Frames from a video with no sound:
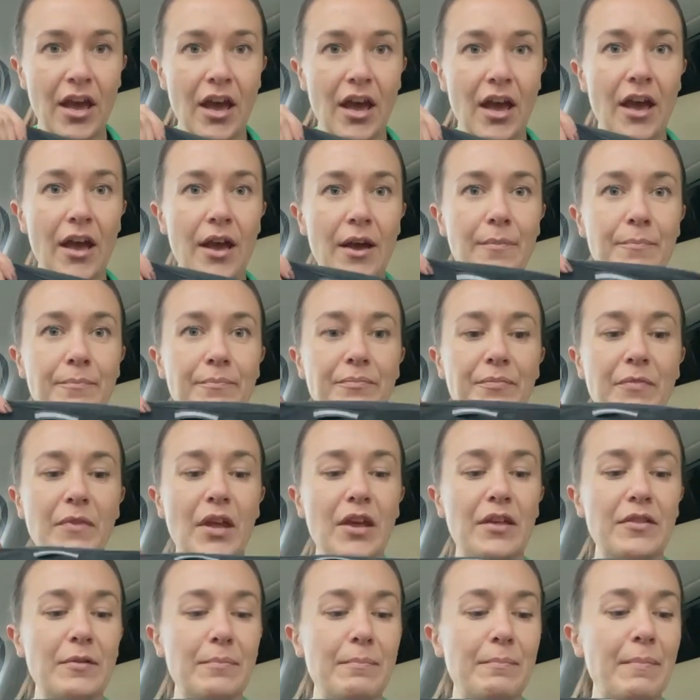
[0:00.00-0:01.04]

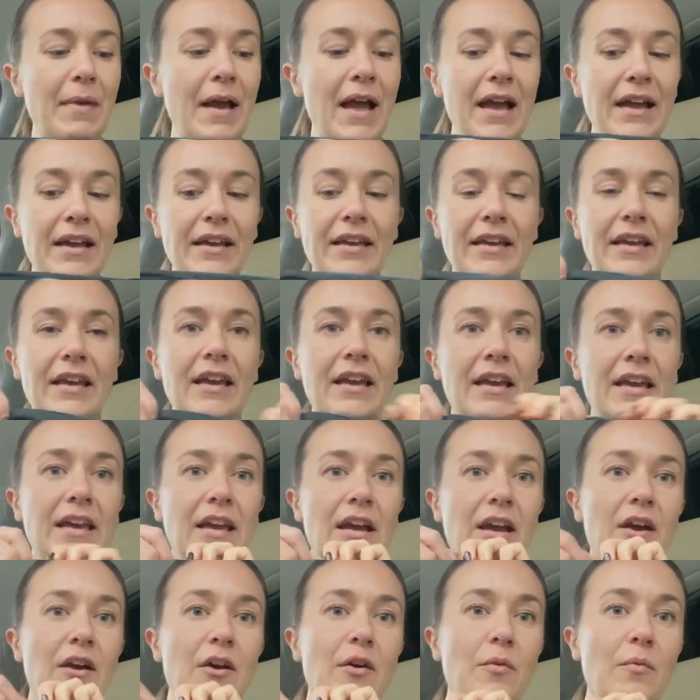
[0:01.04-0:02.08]
at the back
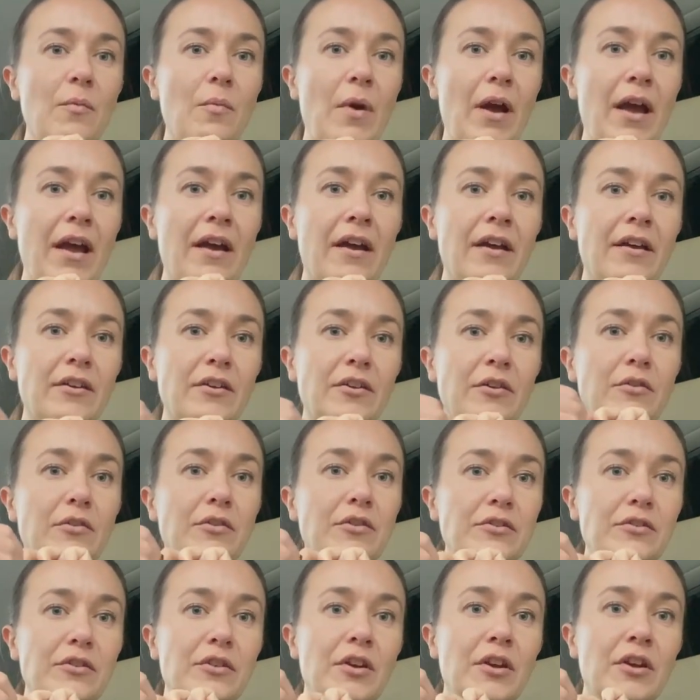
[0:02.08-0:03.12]
here where you
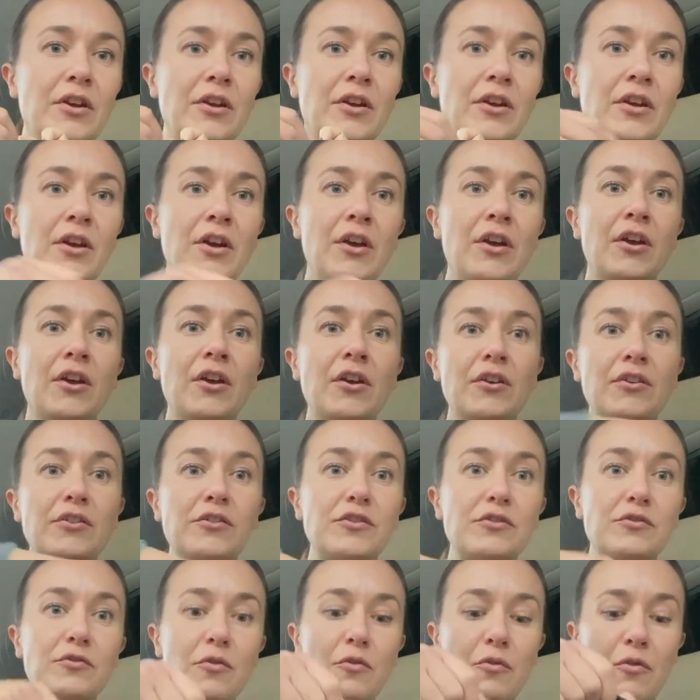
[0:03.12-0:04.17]
can
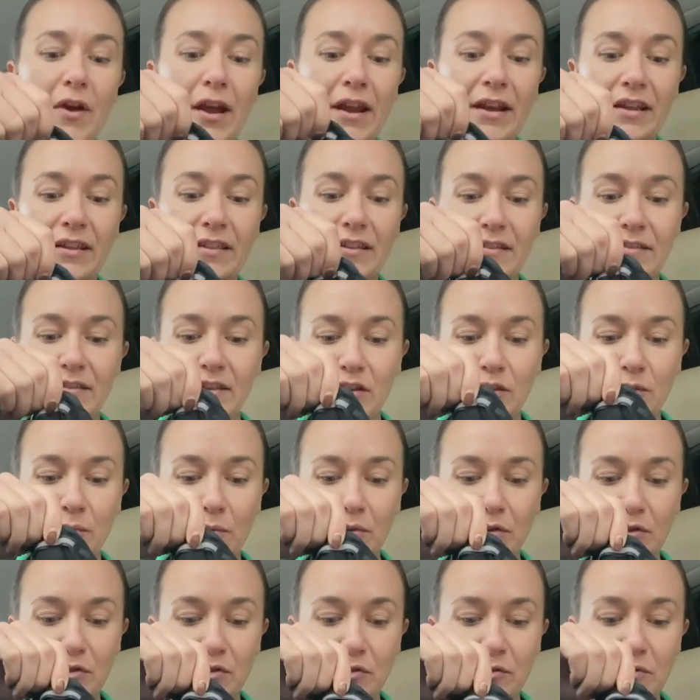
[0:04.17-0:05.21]
store anything that you
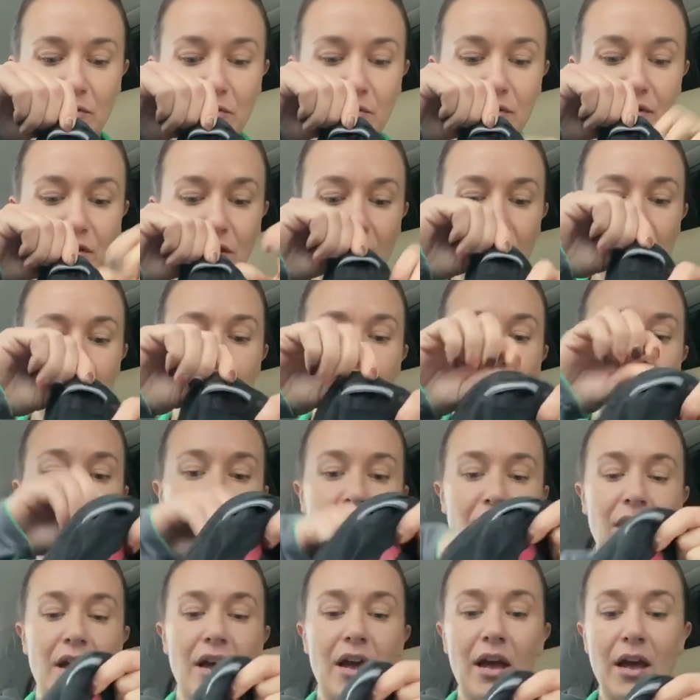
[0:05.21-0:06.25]
want to store. So
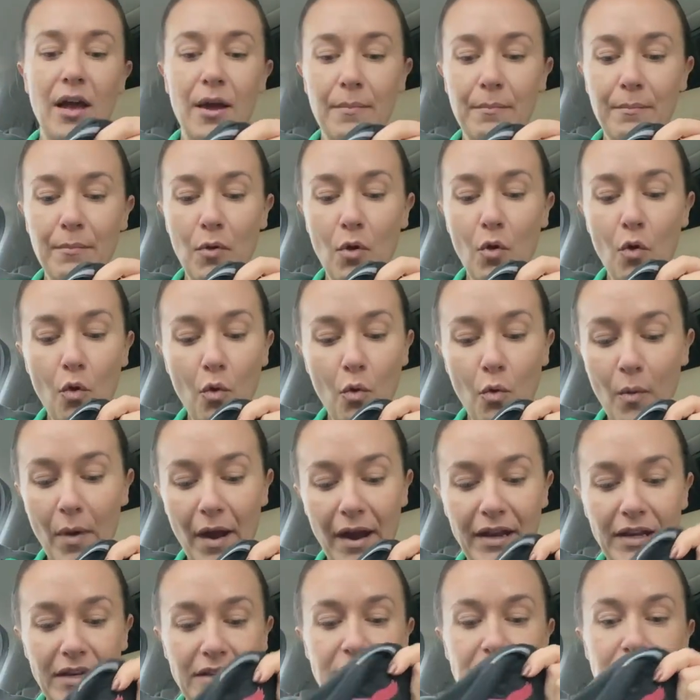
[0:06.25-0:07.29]

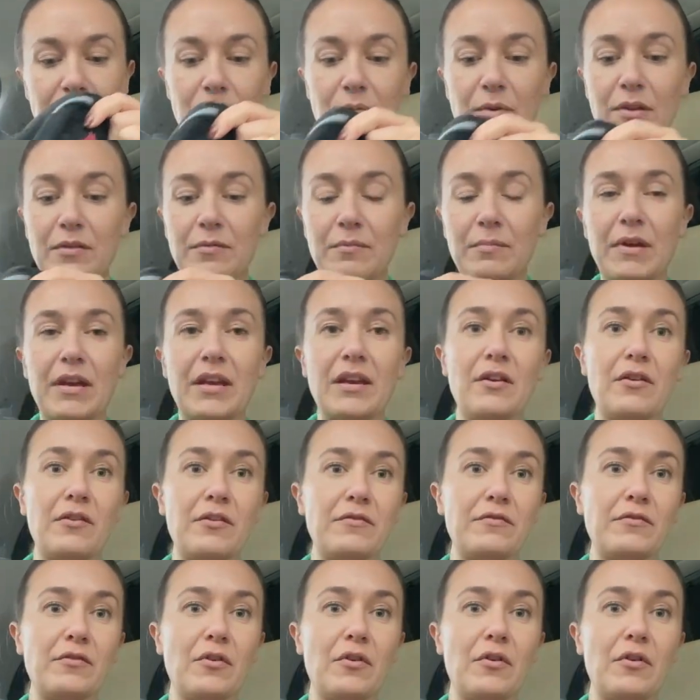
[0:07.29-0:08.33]
always with me
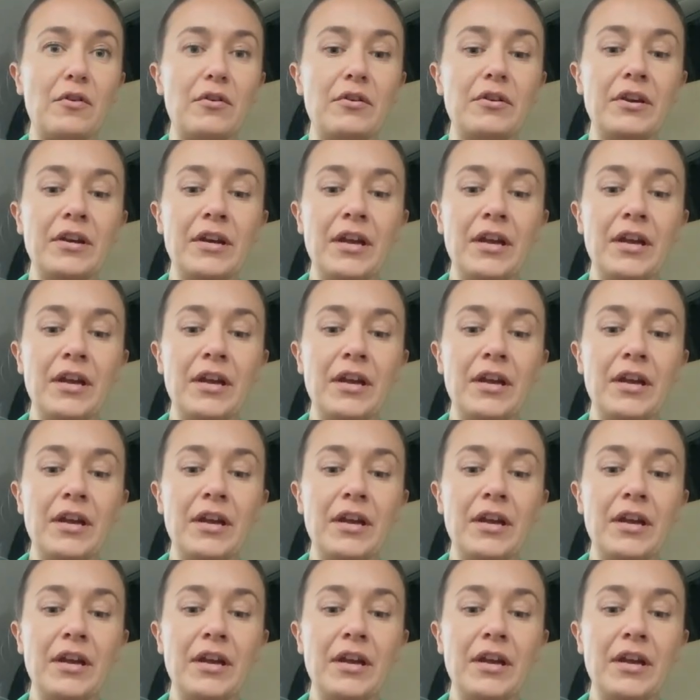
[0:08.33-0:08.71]
I've got